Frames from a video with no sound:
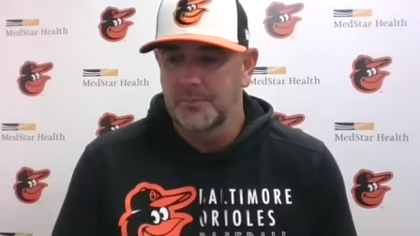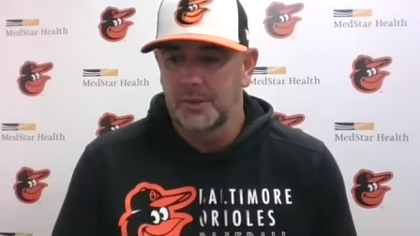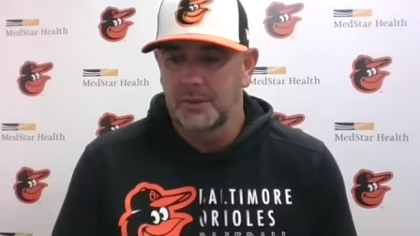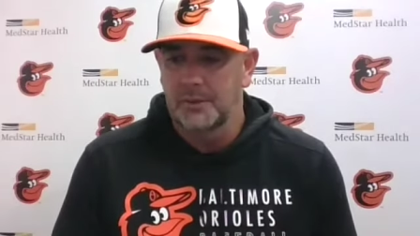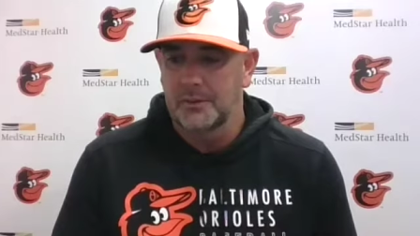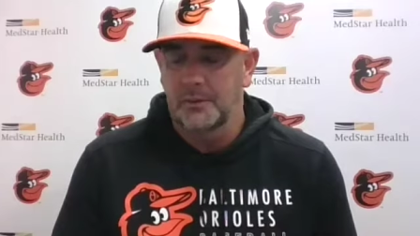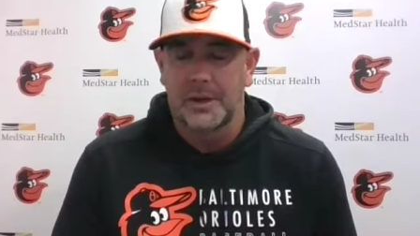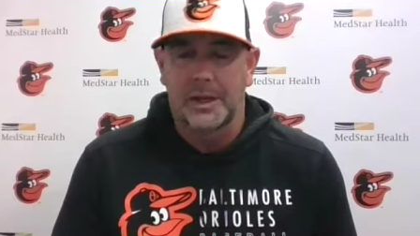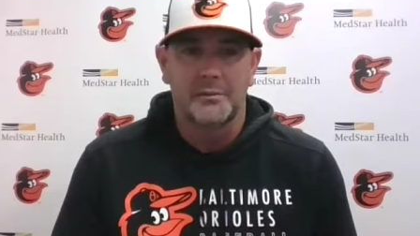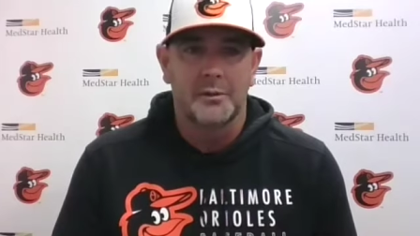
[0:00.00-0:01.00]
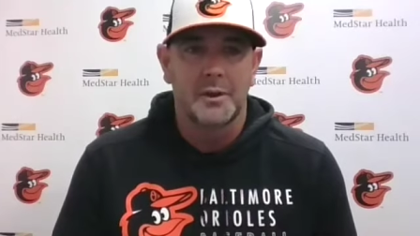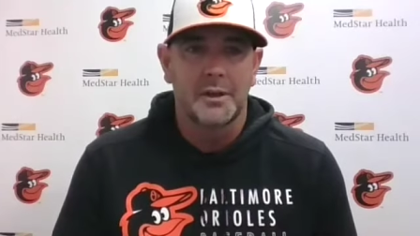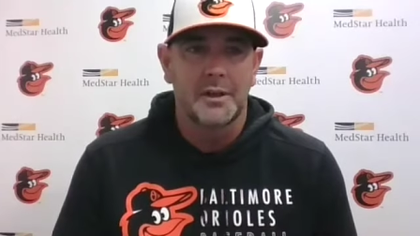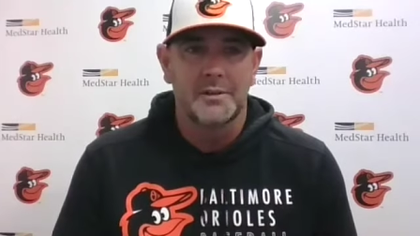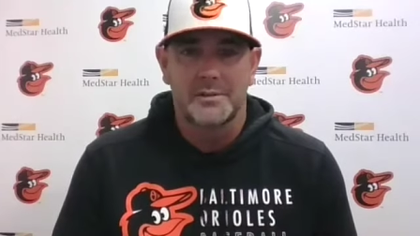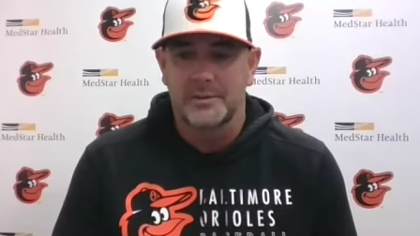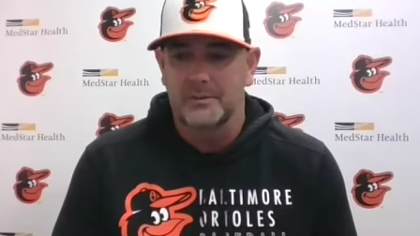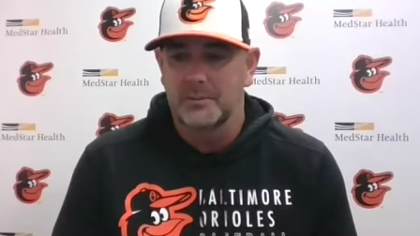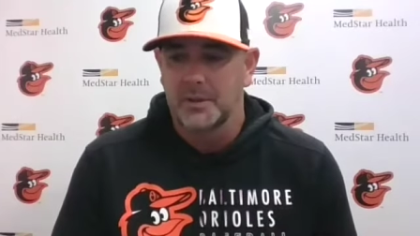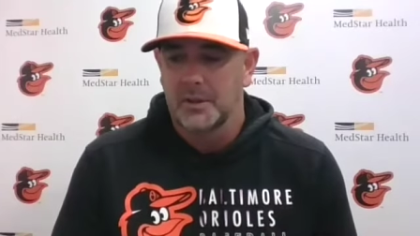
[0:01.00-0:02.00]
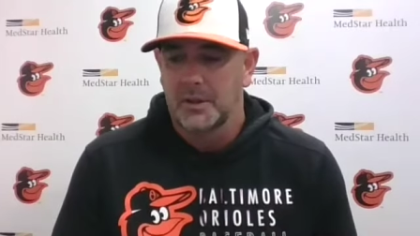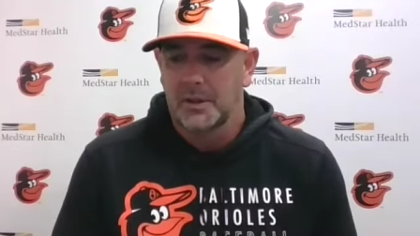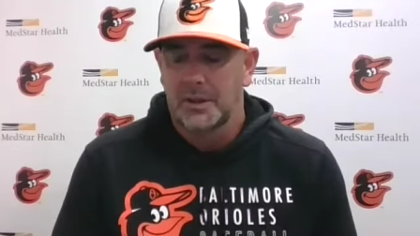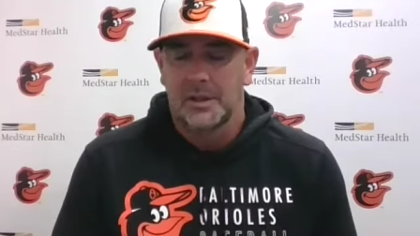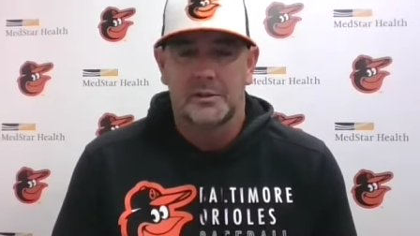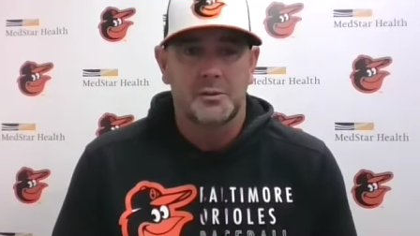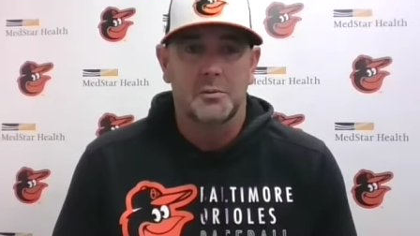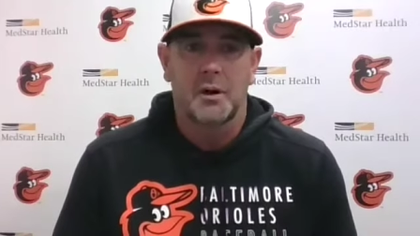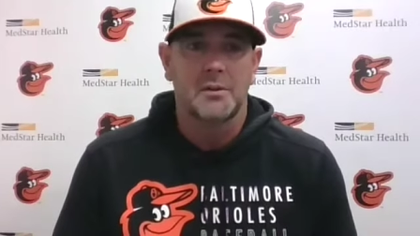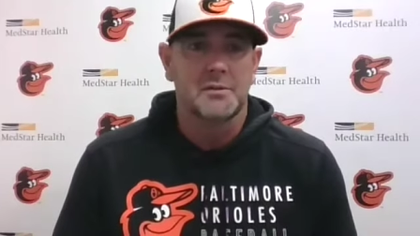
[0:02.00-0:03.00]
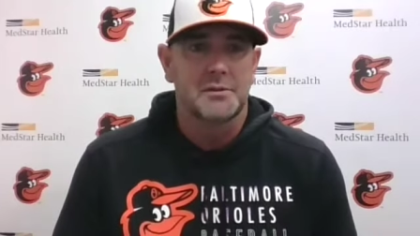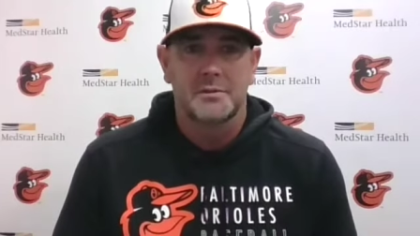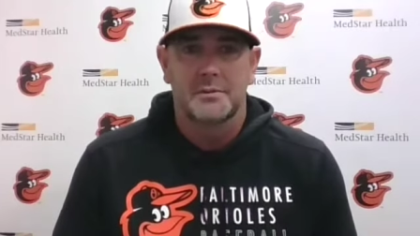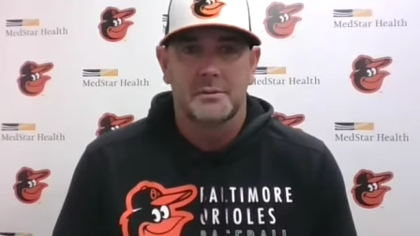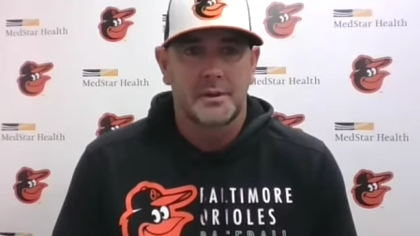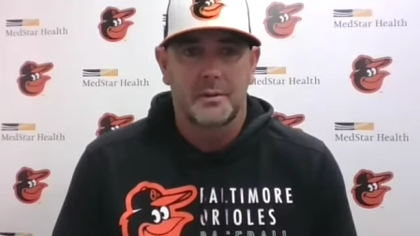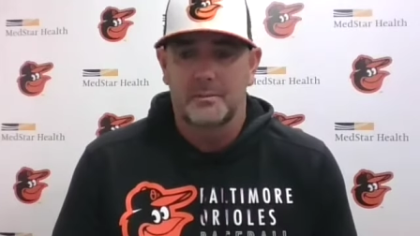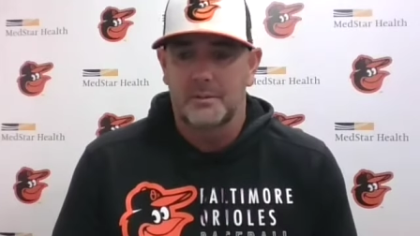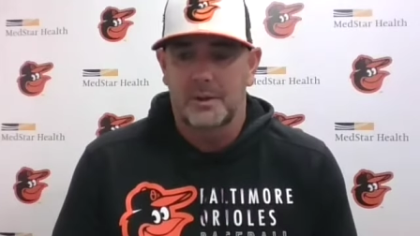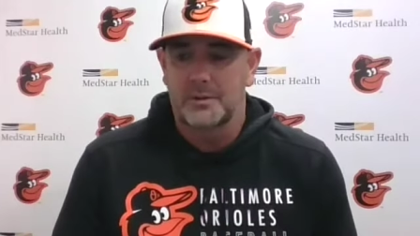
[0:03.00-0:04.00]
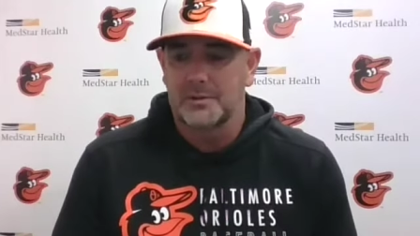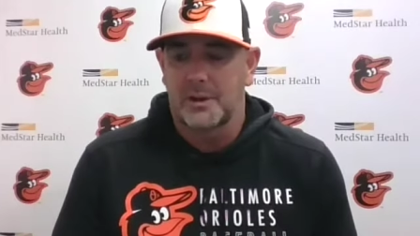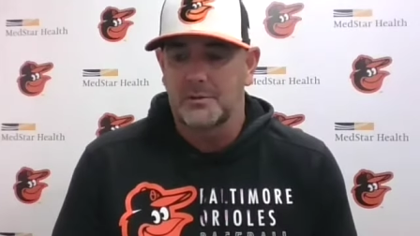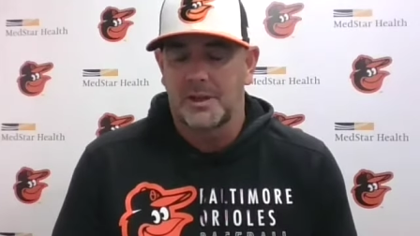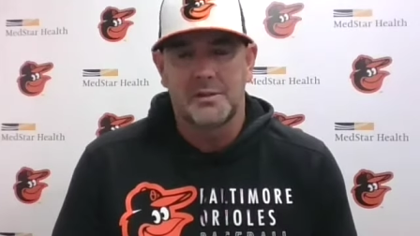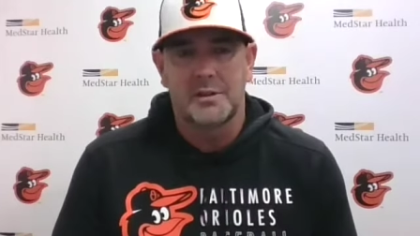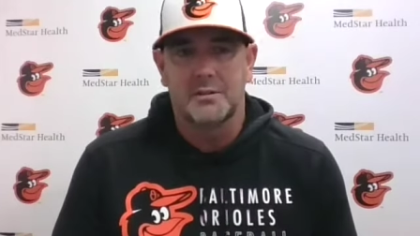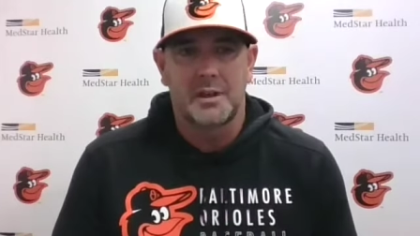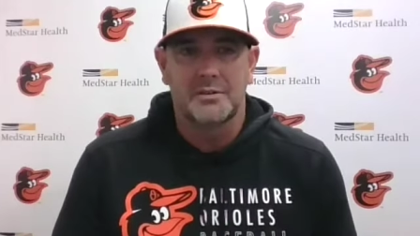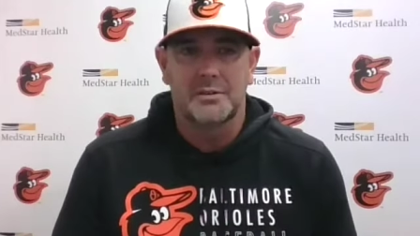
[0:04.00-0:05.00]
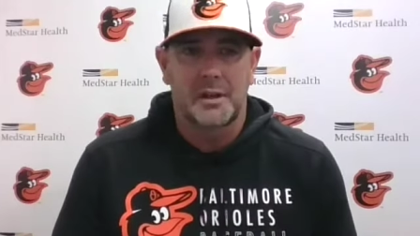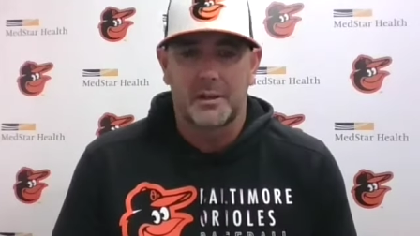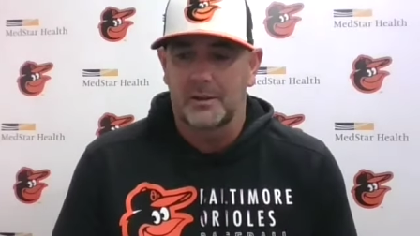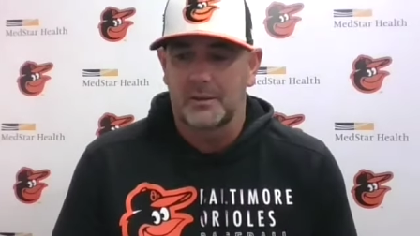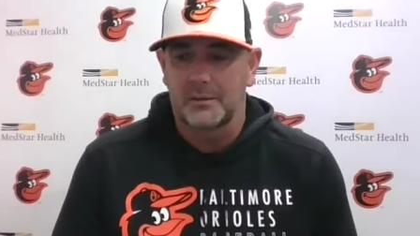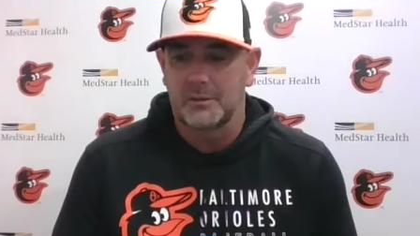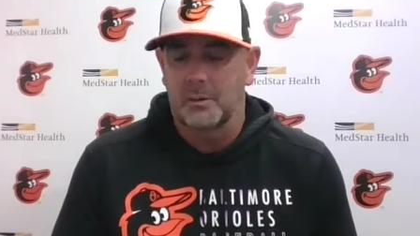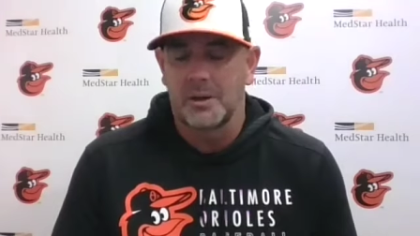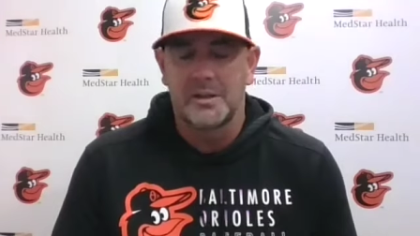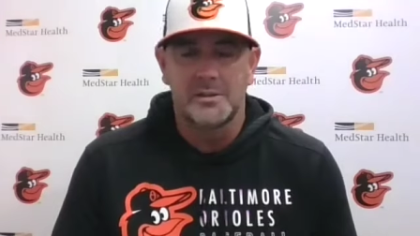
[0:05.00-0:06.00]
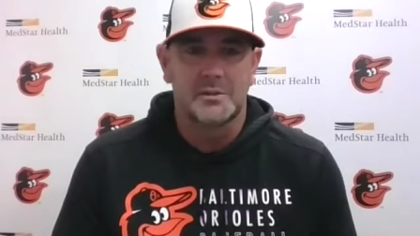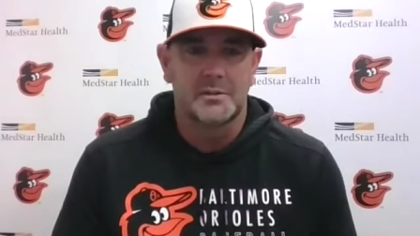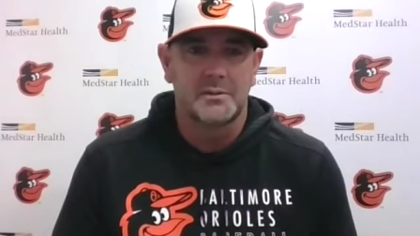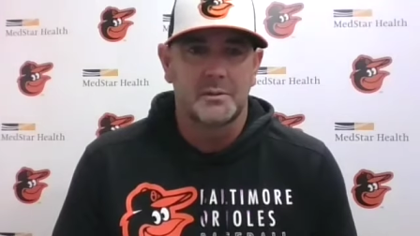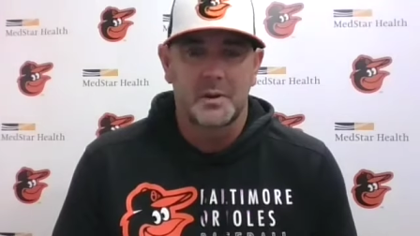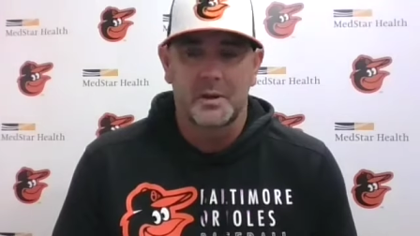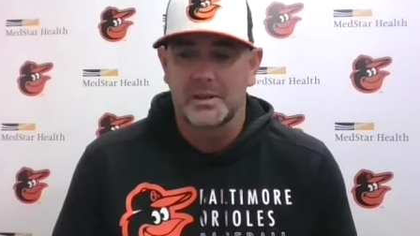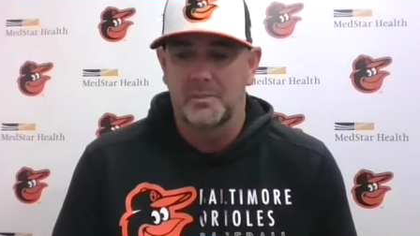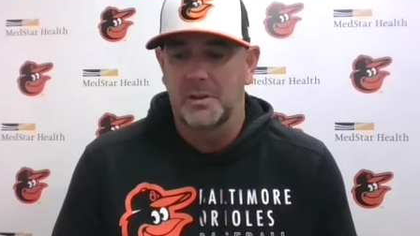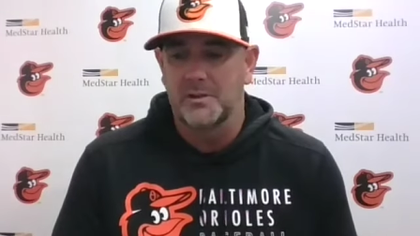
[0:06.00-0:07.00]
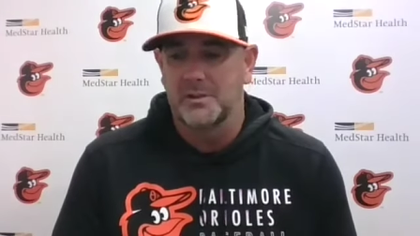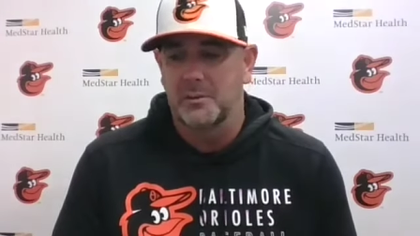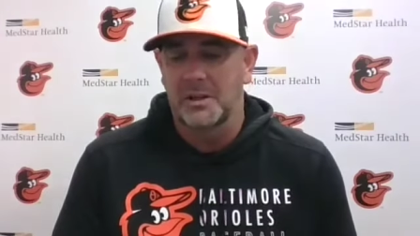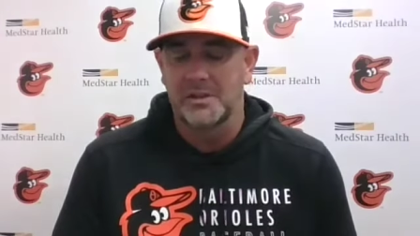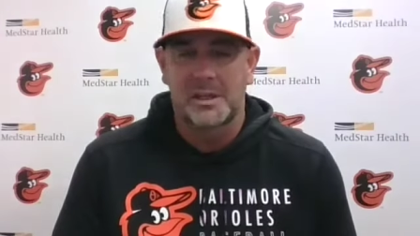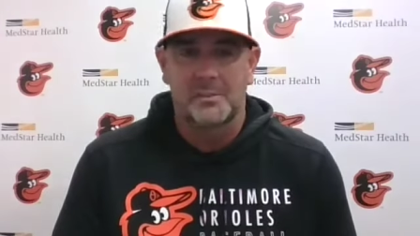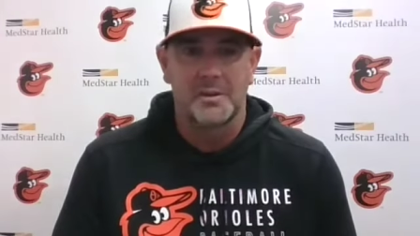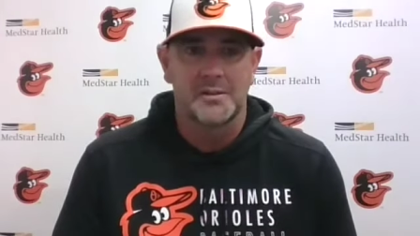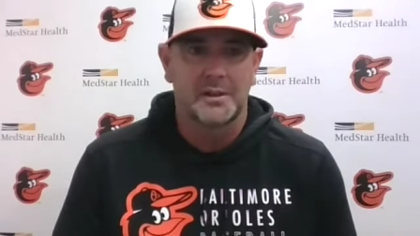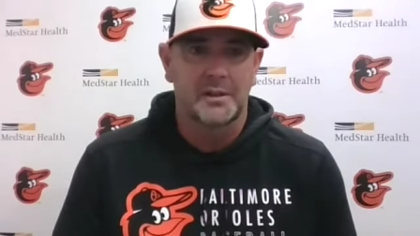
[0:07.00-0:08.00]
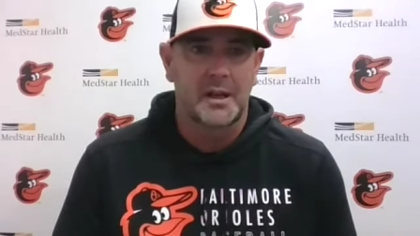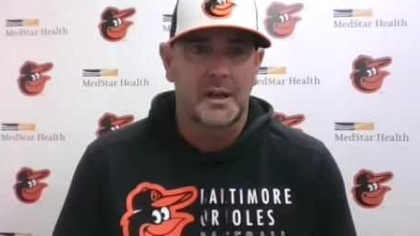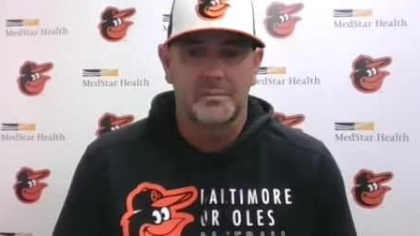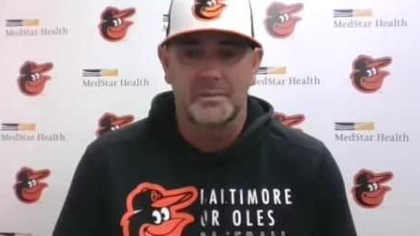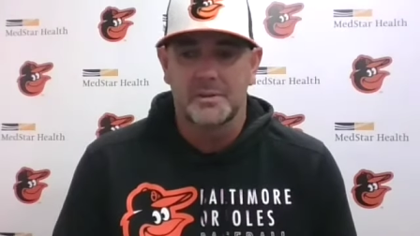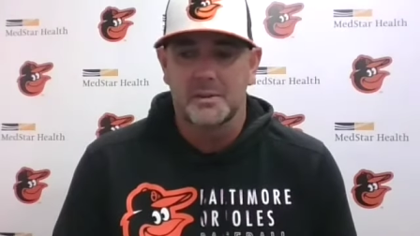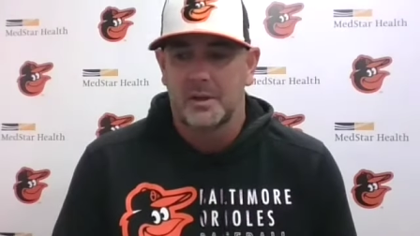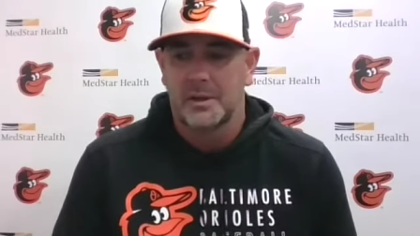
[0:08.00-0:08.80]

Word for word: uh, you know a handful of hits and and two runs. Uh, I just thought it an, it's outstanding the way he's the way he's pitching, the way he's keeping us in games.